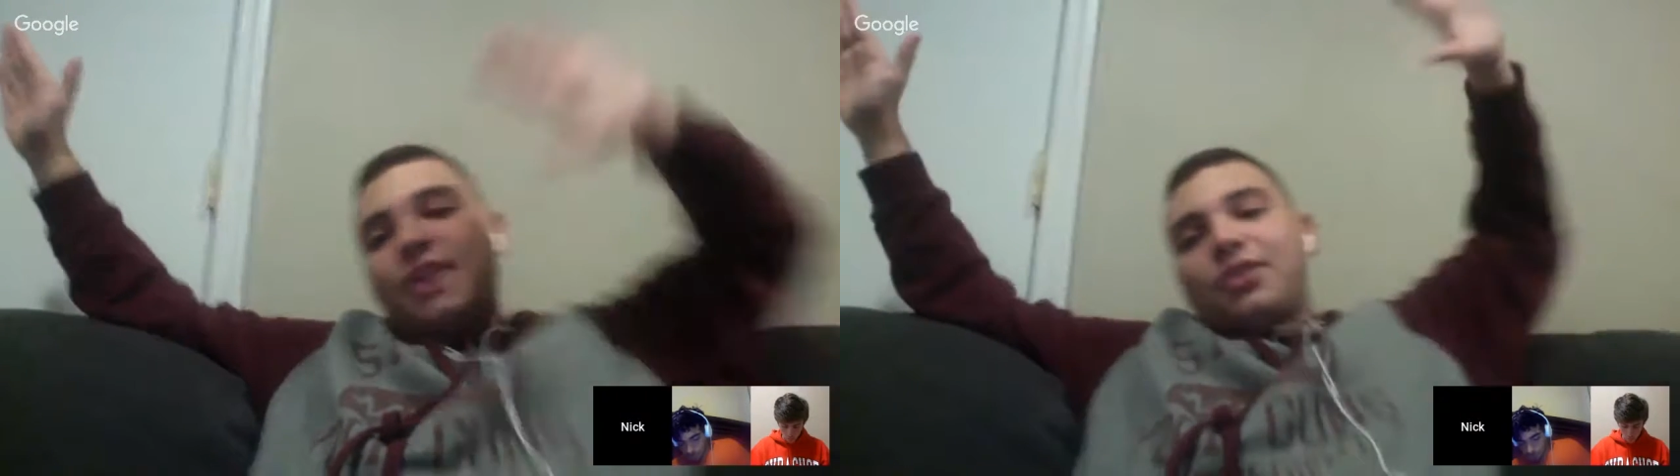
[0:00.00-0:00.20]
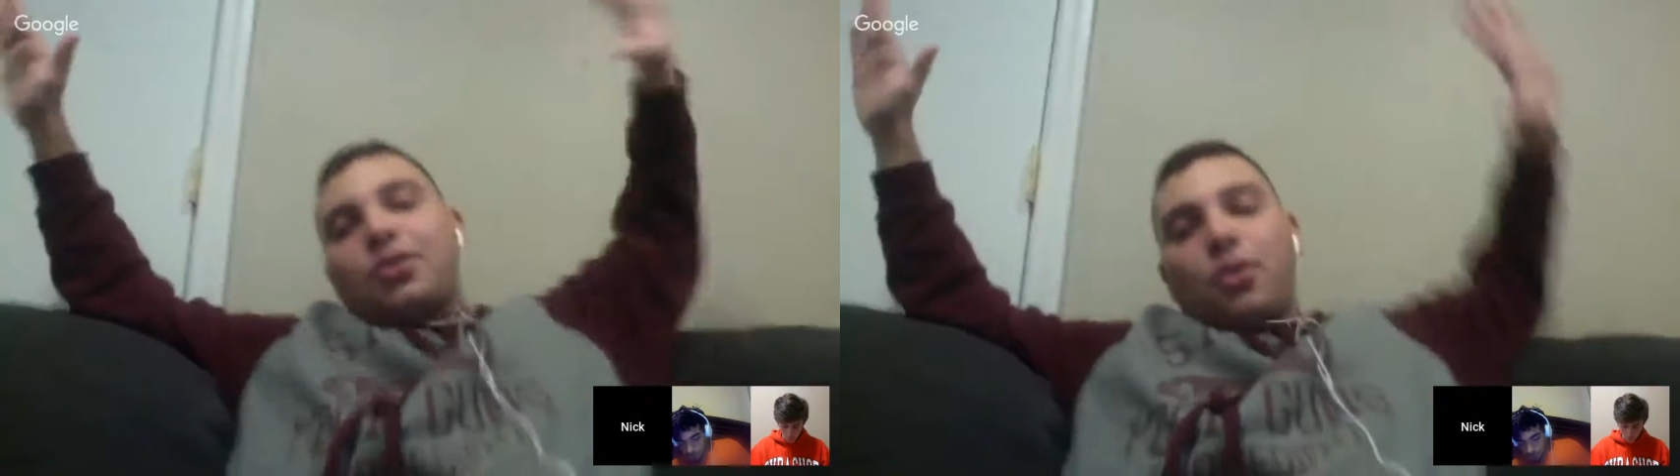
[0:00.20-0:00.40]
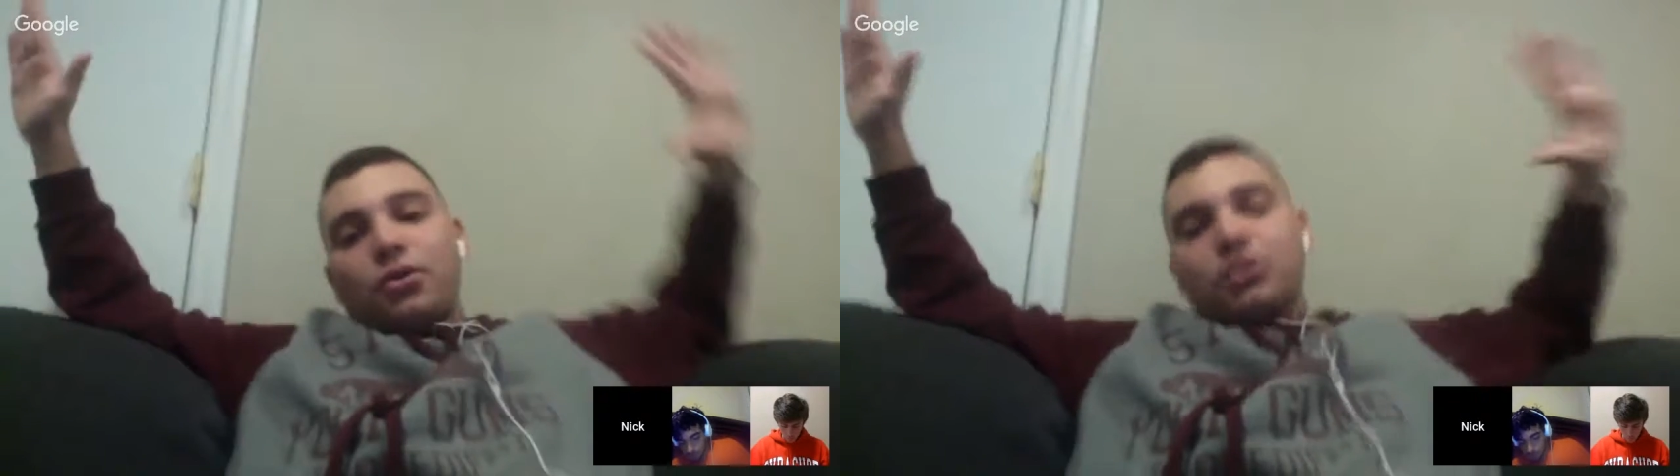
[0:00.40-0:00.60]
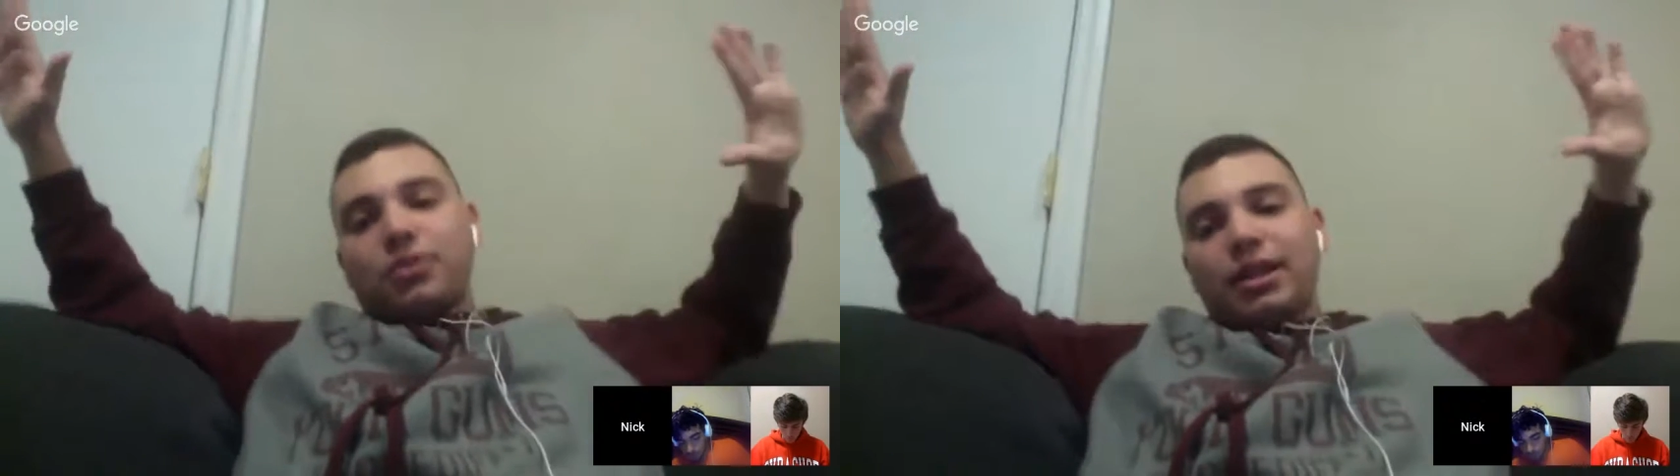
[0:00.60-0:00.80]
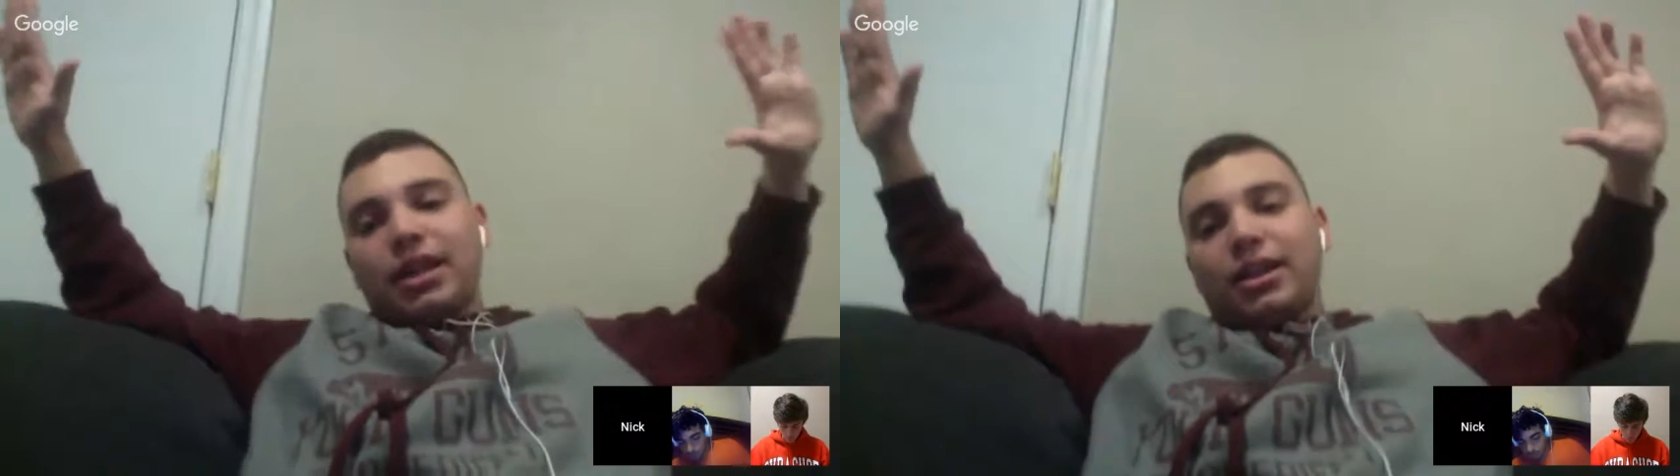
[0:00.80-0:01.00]
then also
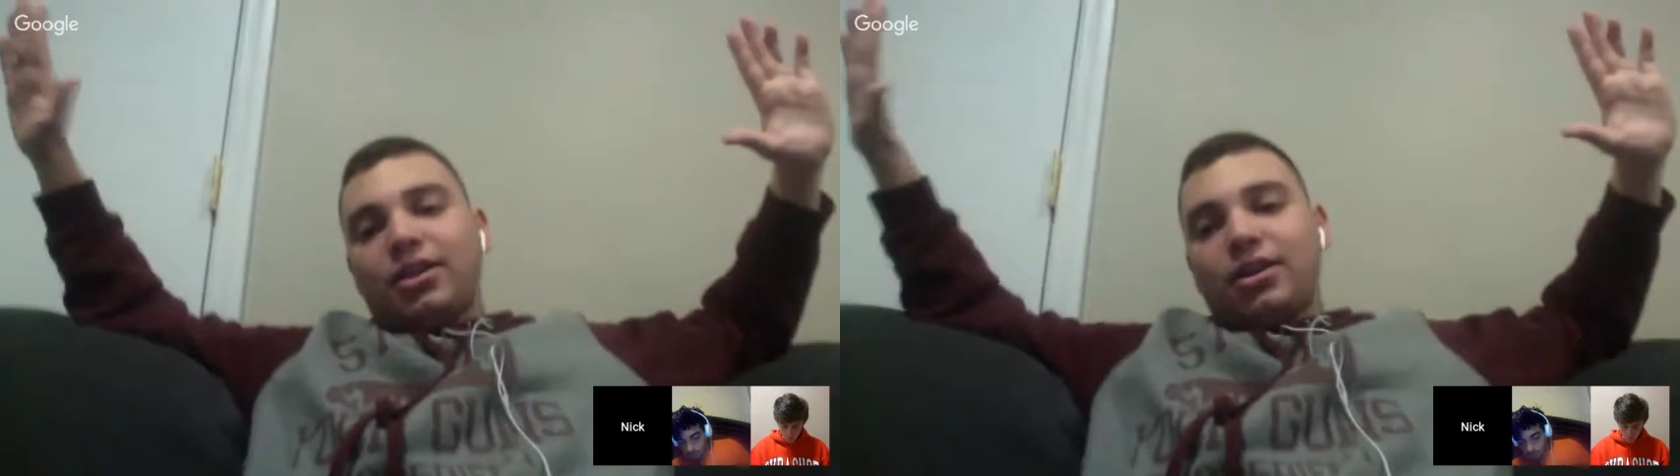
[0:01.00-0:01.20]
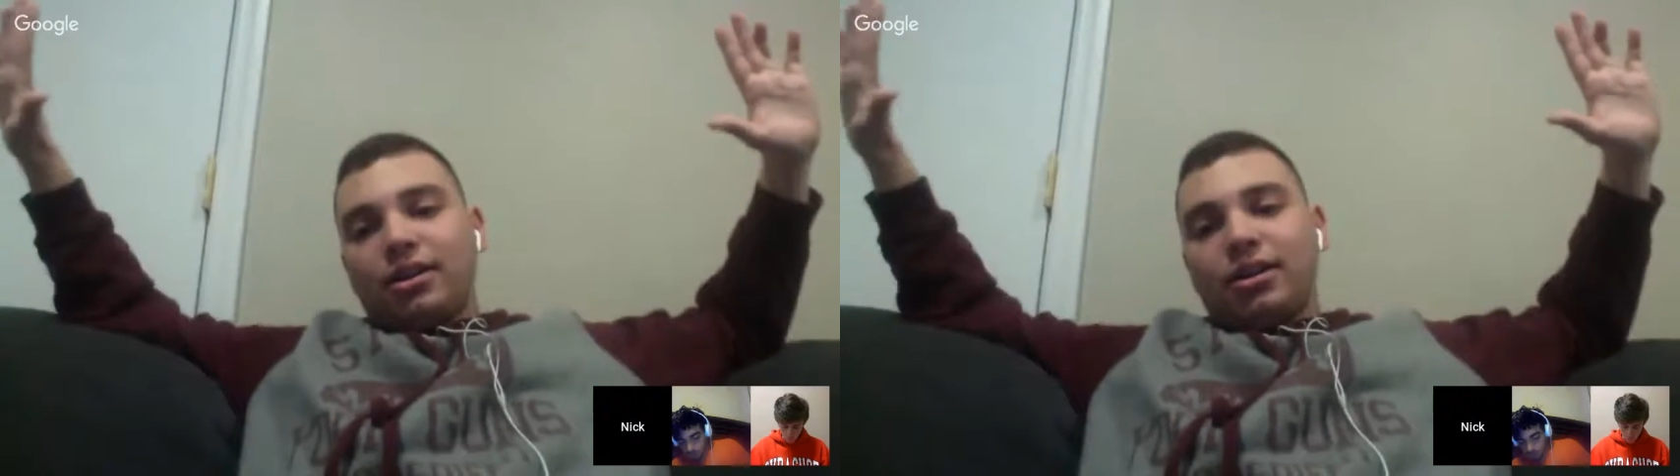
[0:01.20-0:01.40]
like the